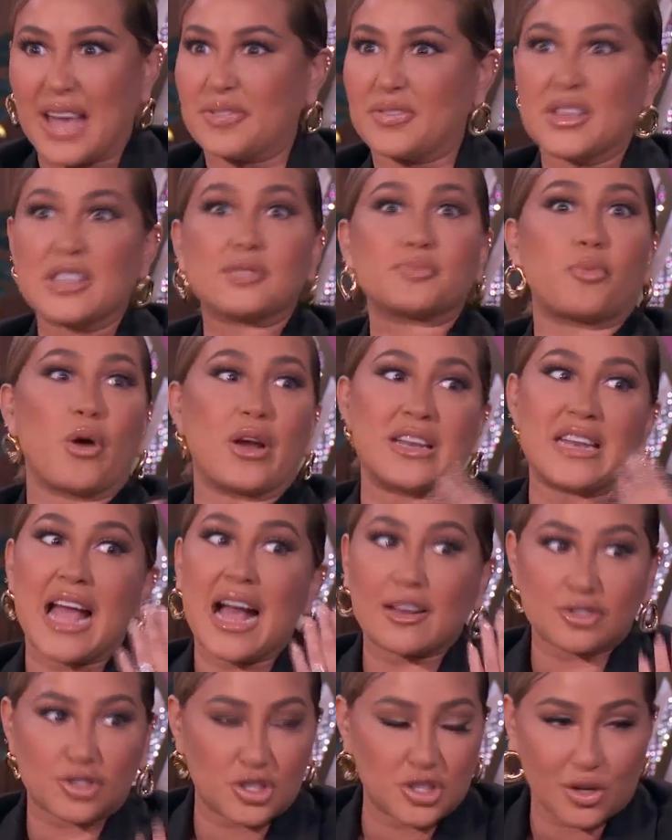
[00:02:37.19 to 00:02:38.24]
at this point
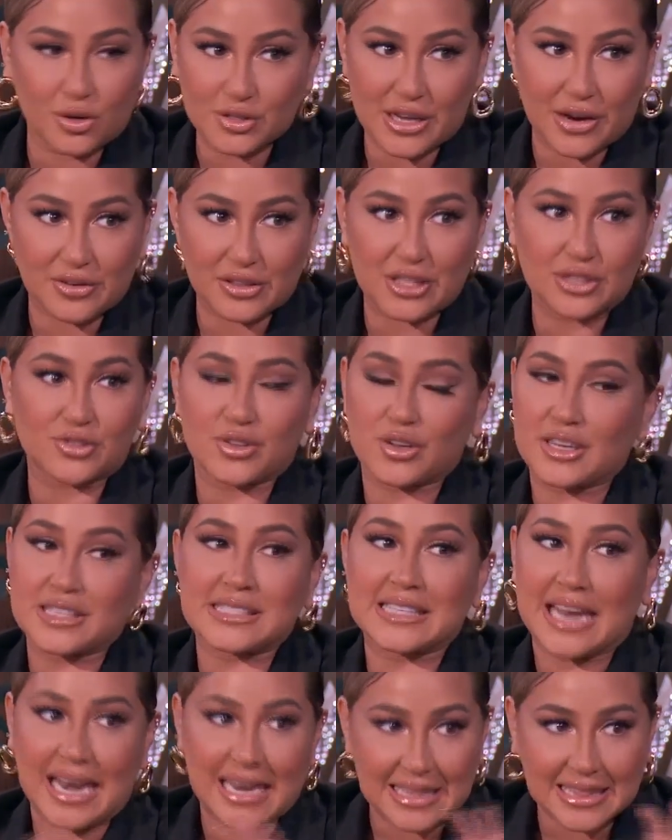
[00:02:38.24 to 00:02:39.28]
now she knows everything so there
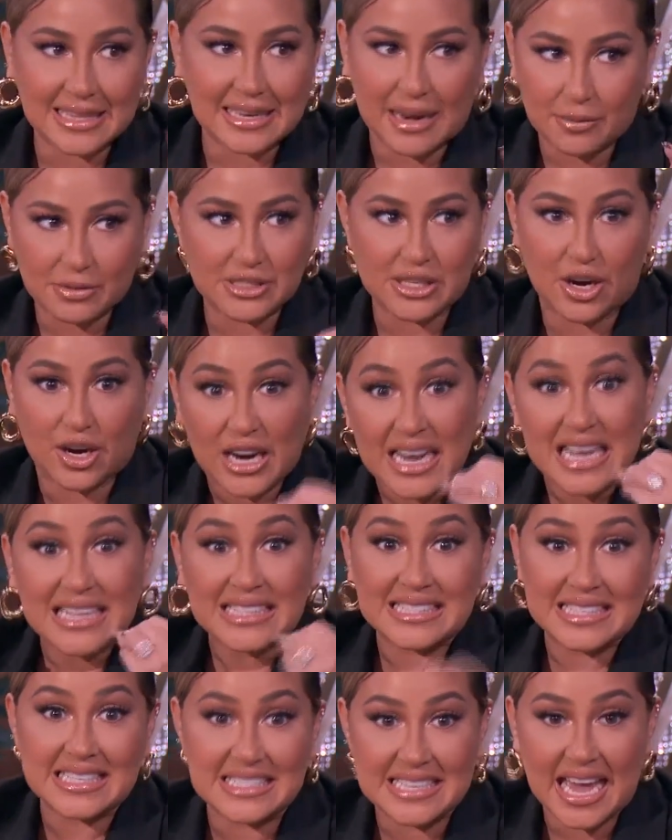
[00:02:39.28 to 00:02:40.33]
isn't anything that i would tell her
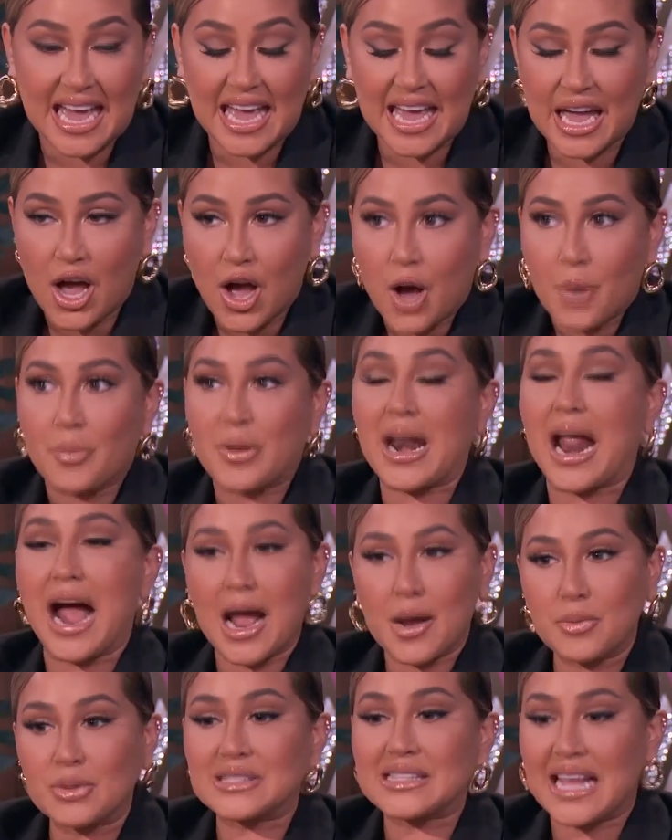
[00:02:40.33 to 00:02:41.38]
today but
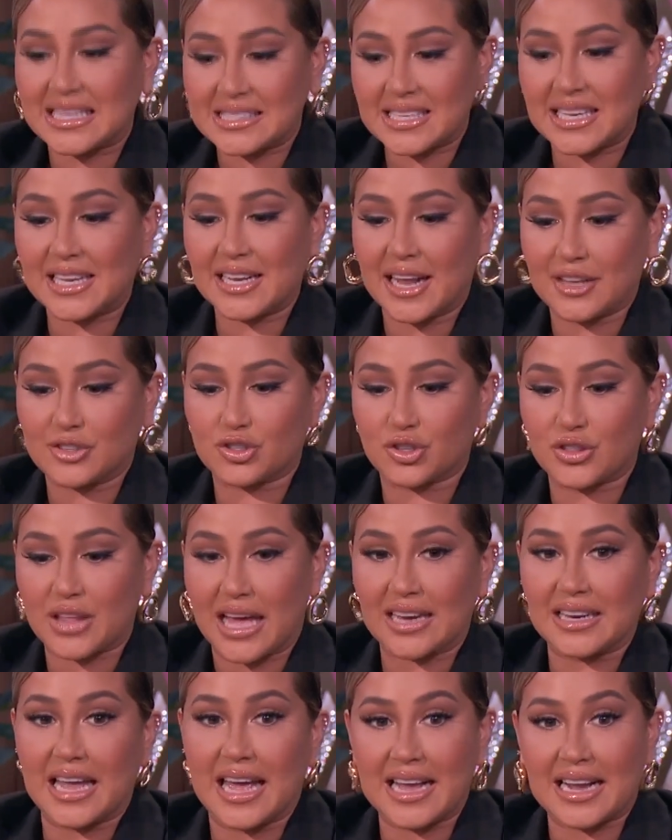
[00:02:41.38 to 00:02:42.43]
i was that teenager
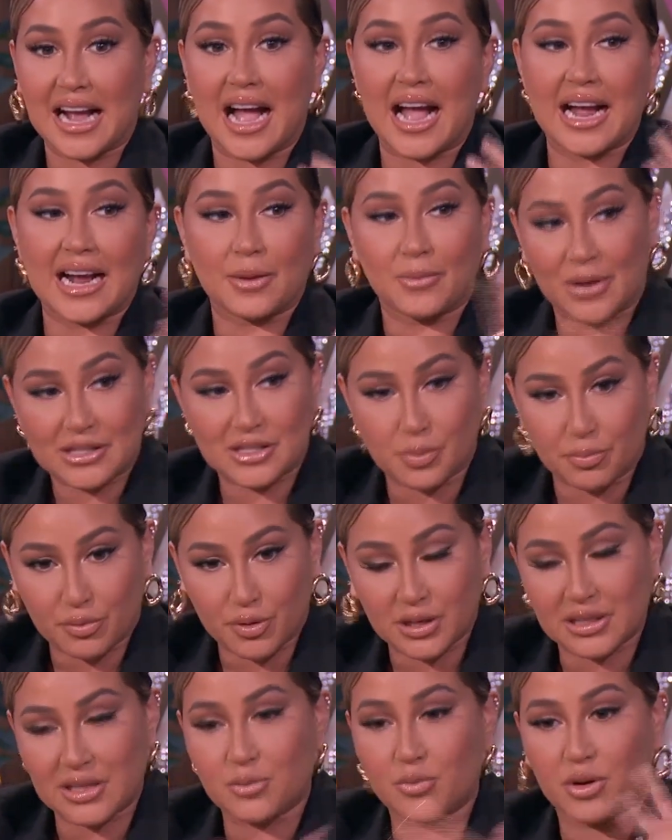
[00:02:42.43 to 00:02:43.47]
that like i went to
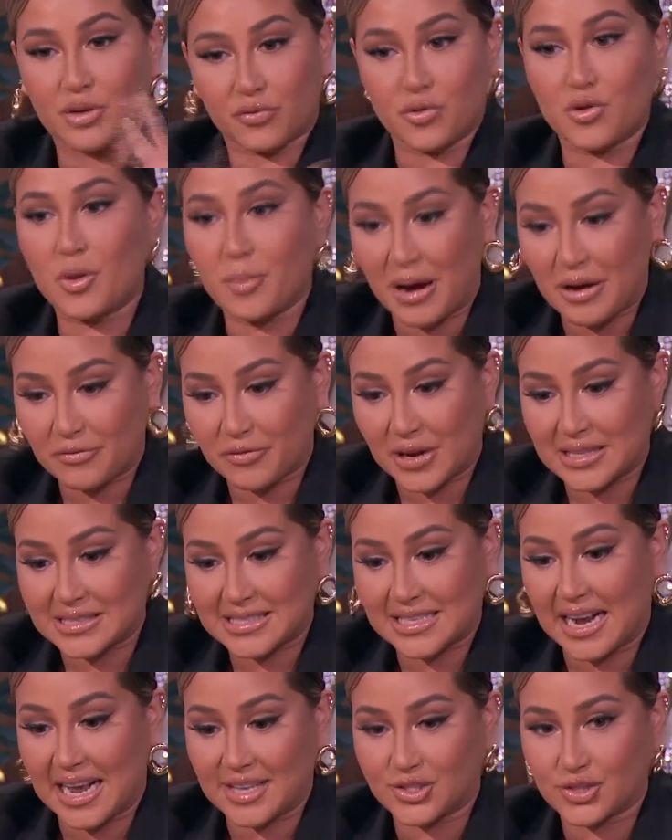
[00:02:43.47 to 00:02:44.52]
brooklyn with a few of my
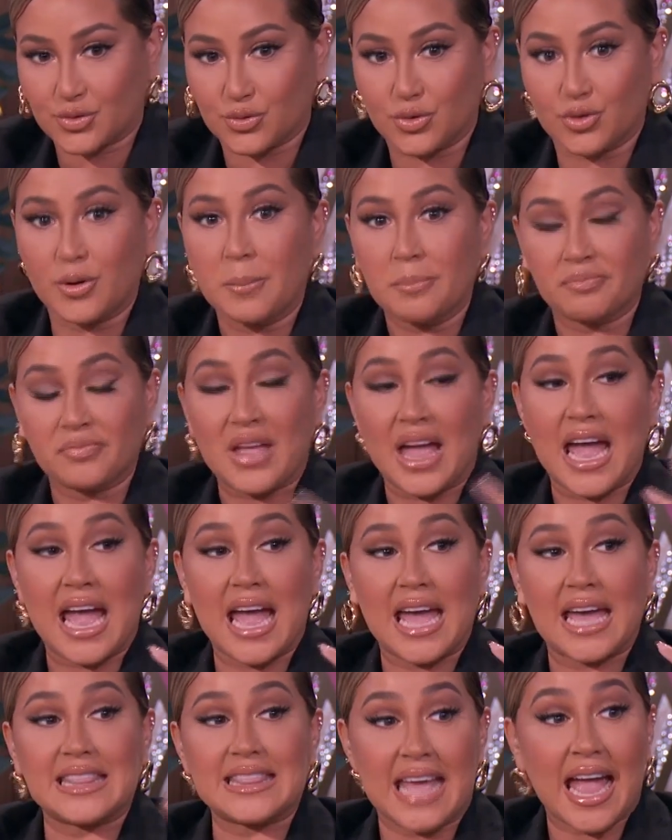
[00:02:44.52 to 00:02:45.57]
friends in high school
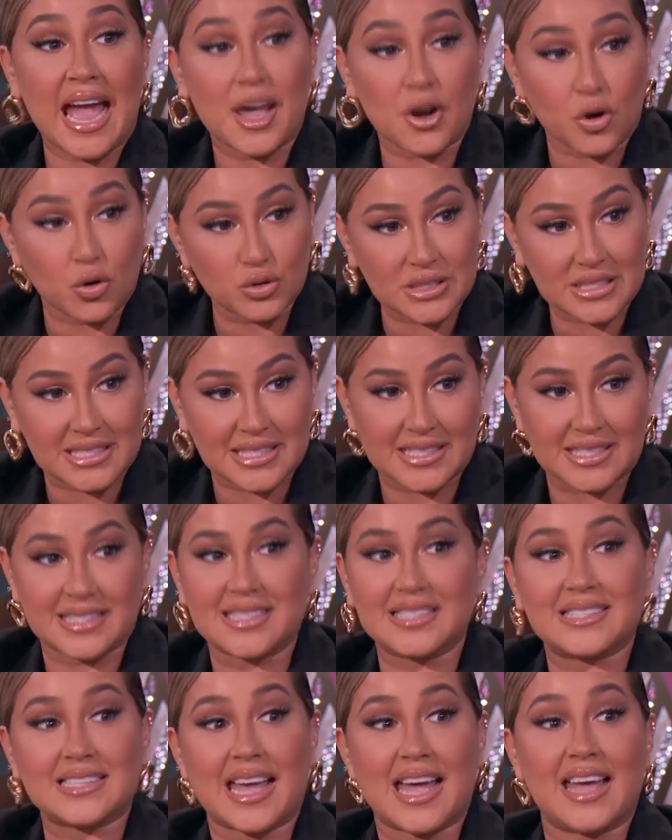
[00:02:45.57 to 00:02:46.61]
and they had older
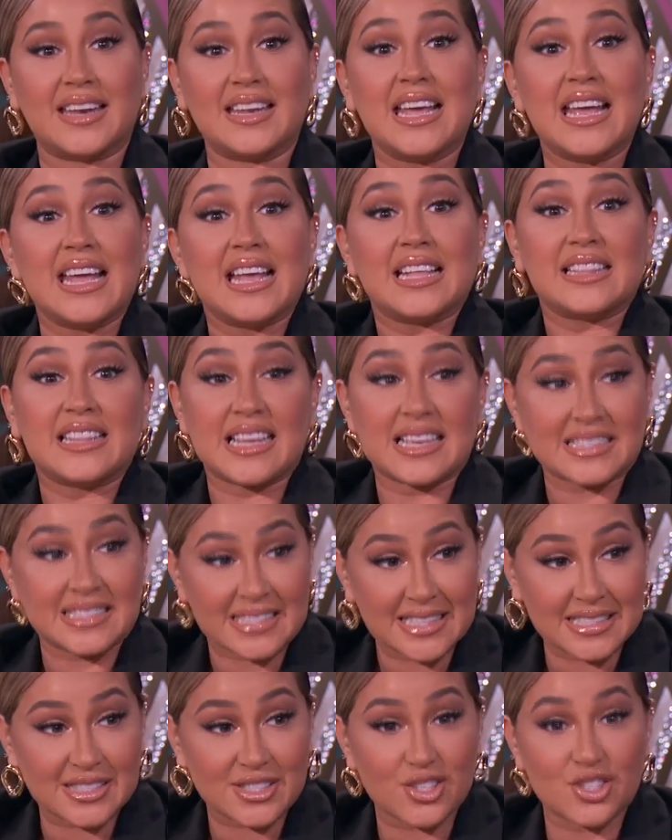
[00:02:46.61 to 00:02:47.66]
sisters, and their
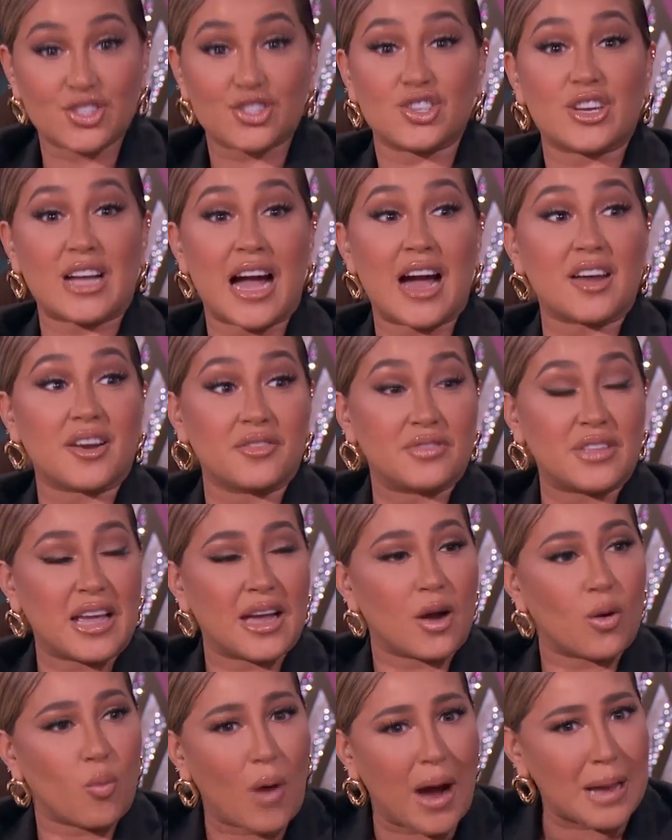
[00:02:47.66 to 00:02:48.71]
sisters took out of
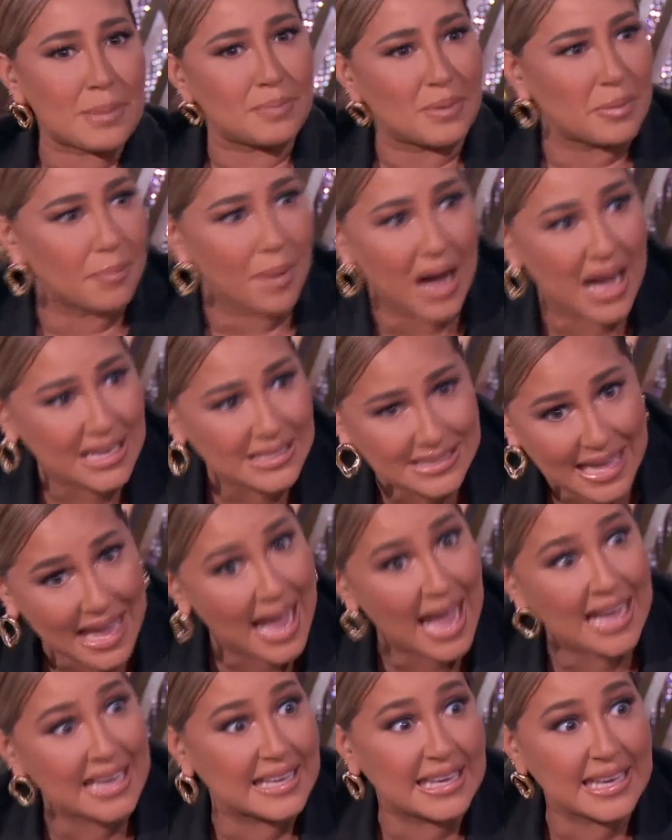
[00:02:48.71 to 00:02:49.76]
their wipey box,
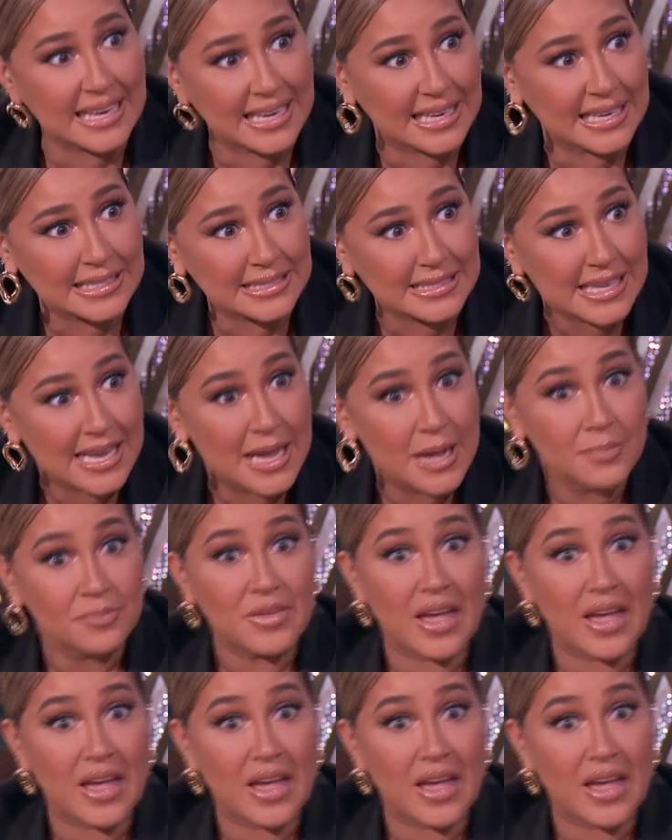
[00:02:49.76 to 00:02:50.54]
they had kids,